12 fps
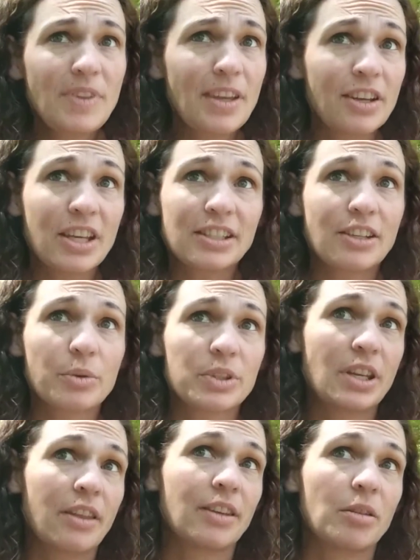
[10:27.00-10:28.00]
Because there was
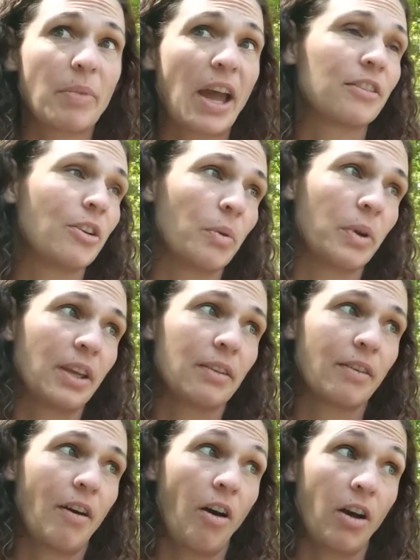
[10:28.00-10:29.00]
nothing bad going
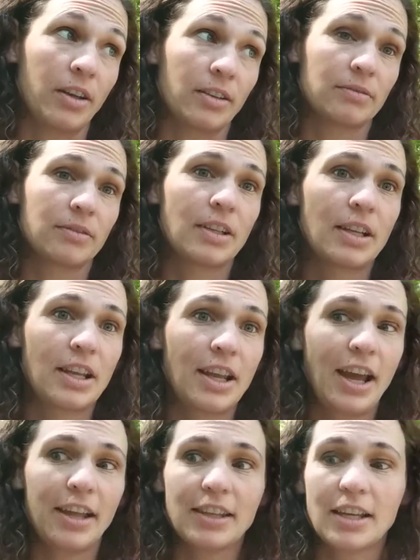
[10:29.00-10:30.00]
on
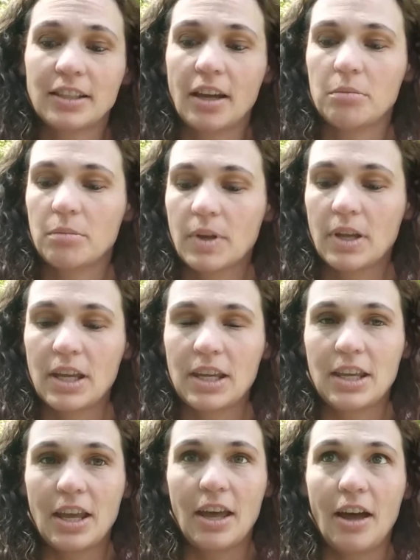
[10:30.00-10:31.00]
at that time.
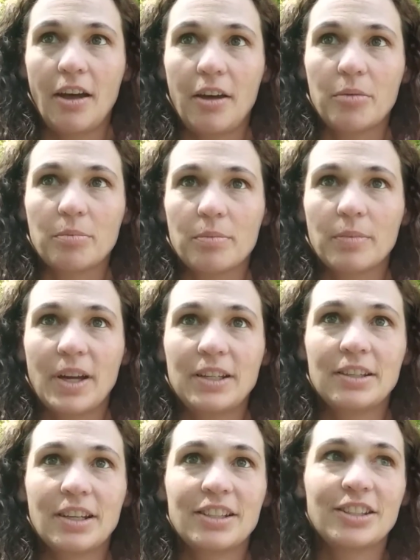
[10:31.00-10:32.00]
I
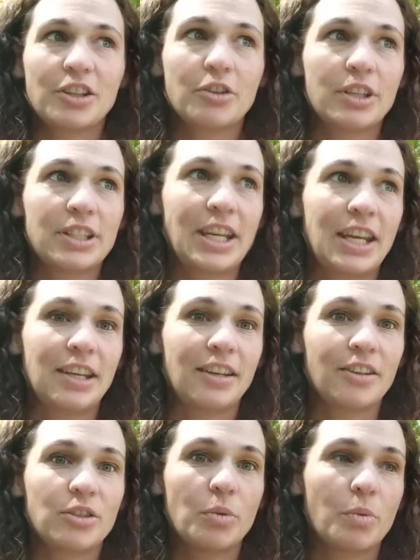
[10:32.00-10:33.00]
didn't consider it dating
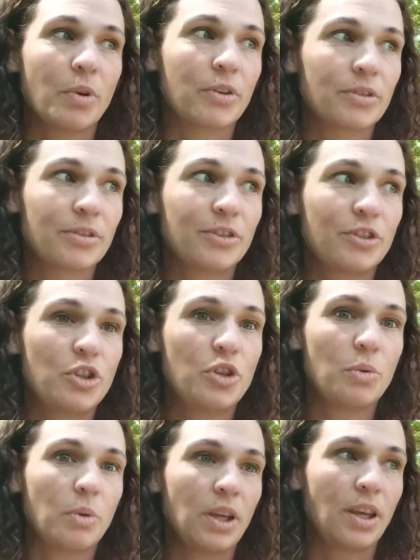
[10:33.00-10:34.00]
because we weren't
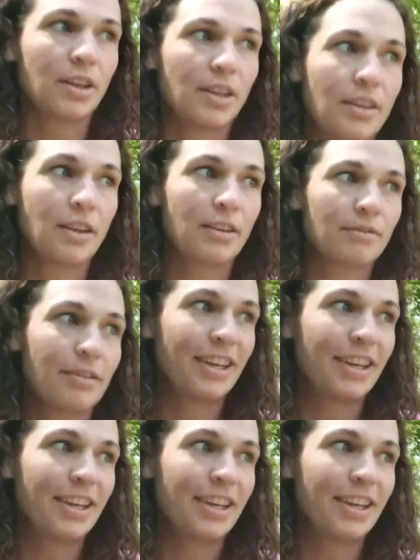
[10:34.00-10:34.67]
doing anything.